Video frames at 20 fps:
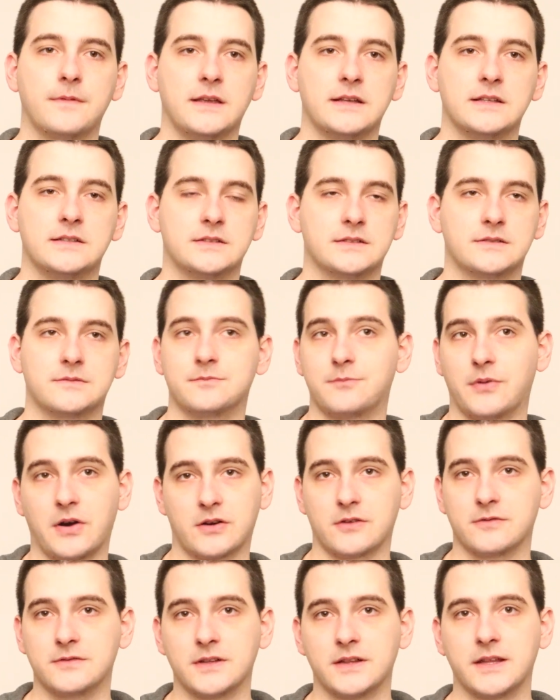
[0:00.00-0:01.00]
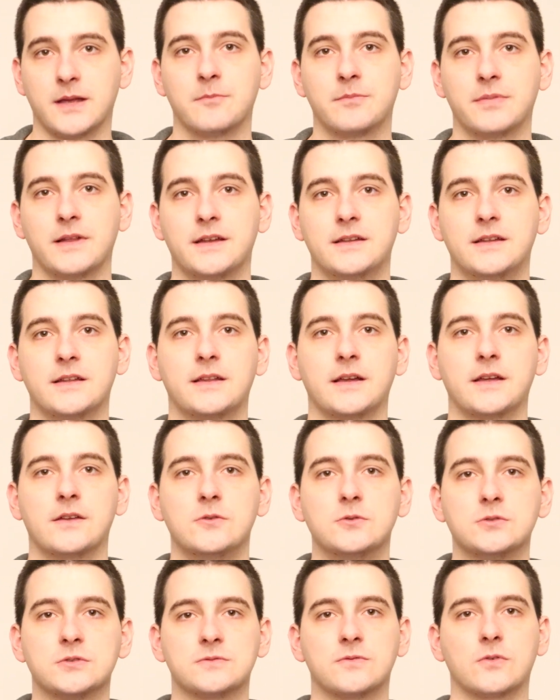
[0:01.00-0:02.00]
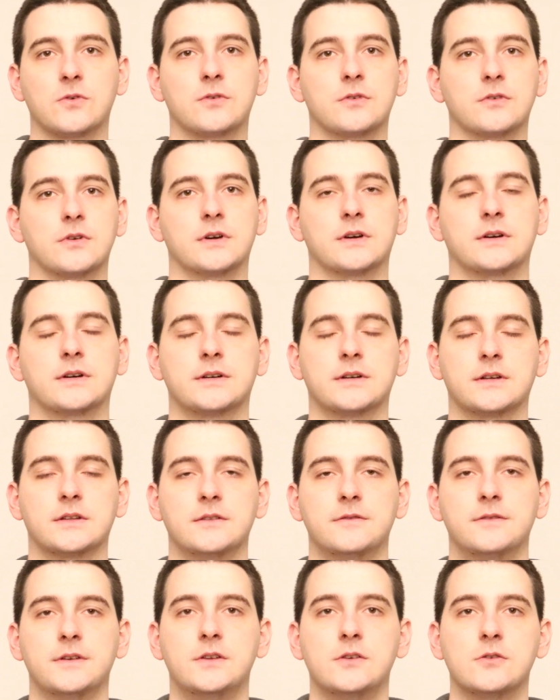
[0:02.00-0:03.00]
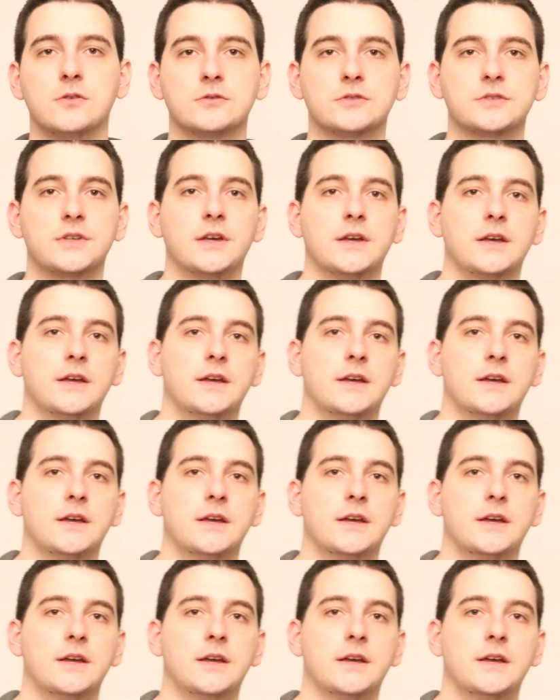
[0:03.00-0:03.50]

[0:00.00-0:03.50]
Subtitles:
it's part of the template that I use for the videos,